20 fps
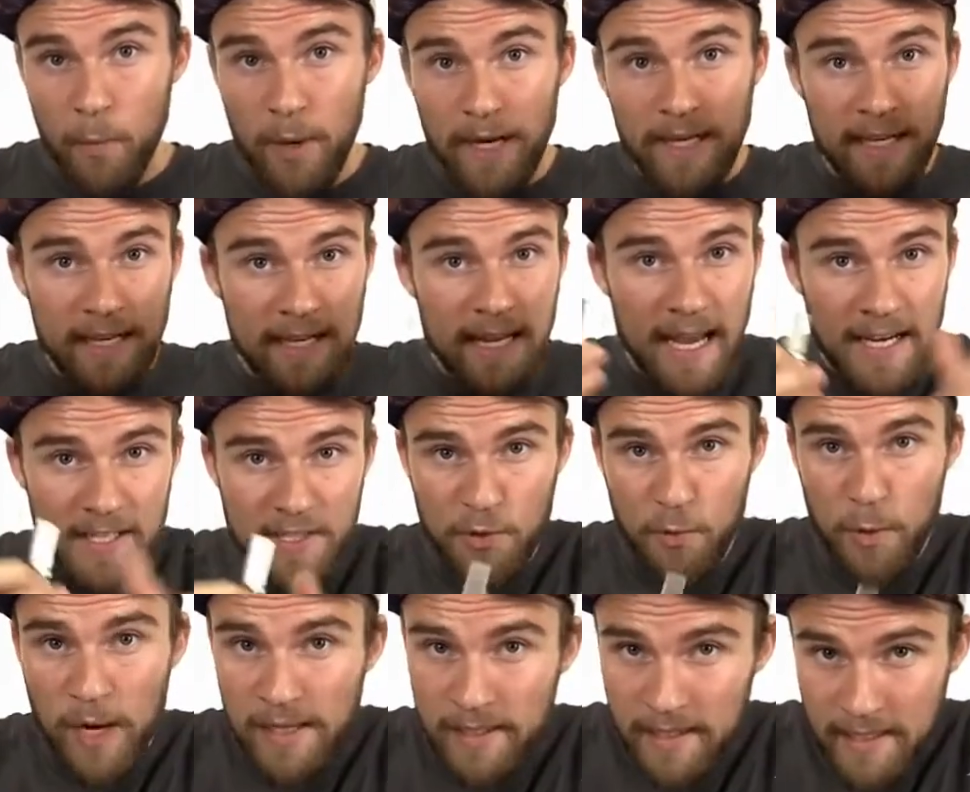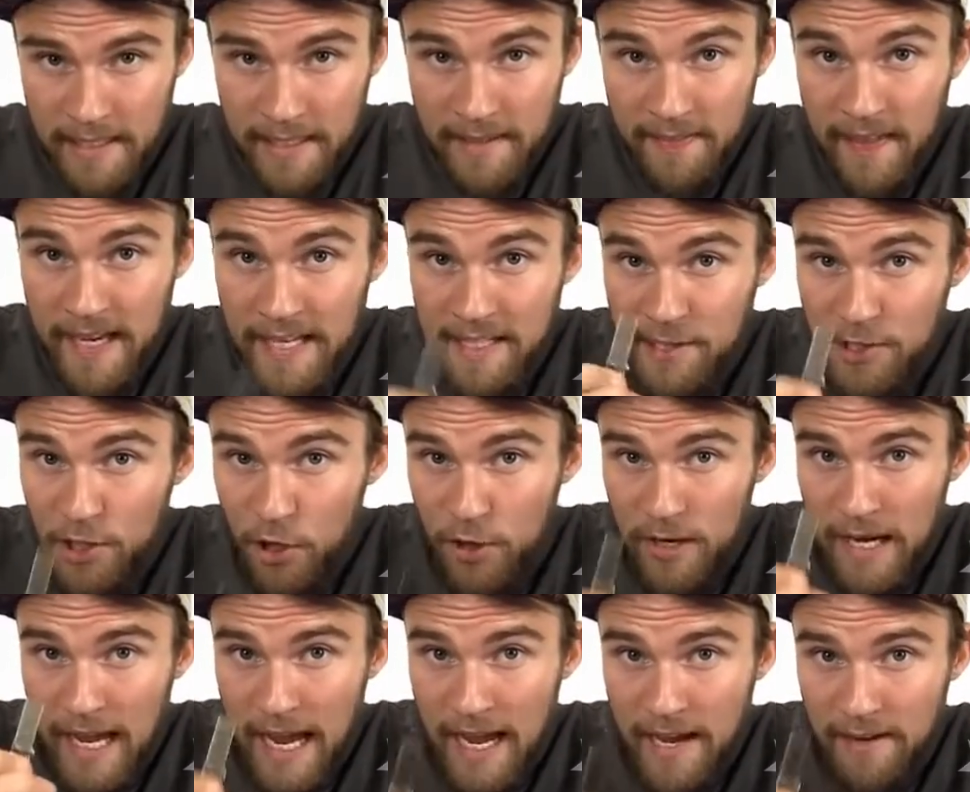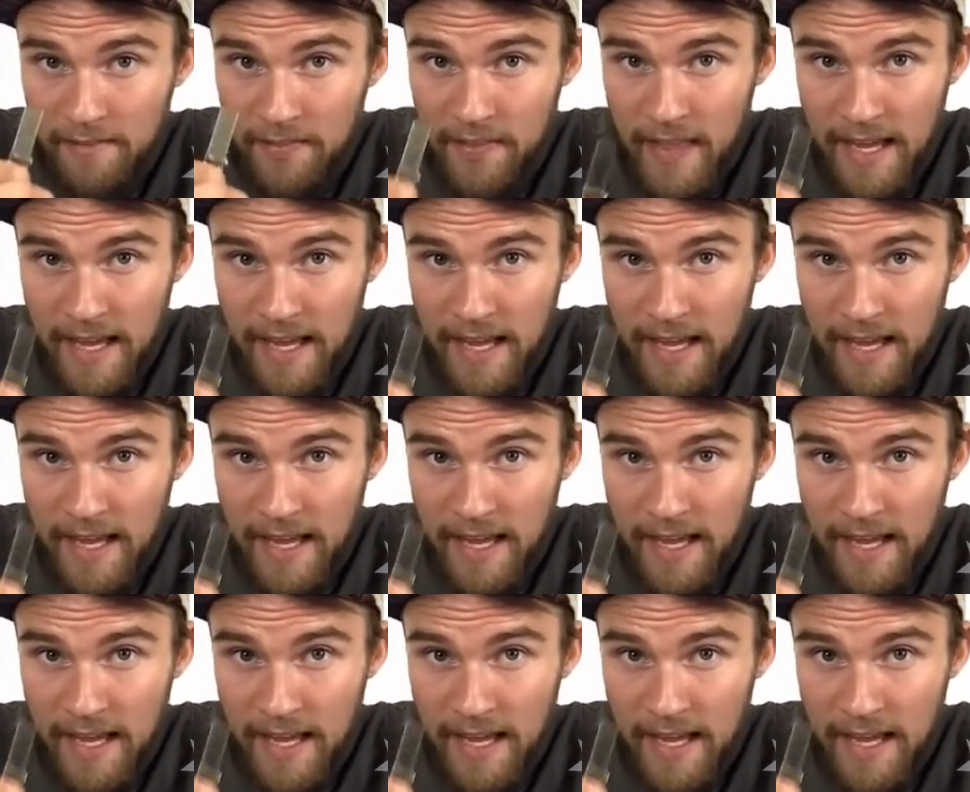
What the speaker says: when in actuality, they don't have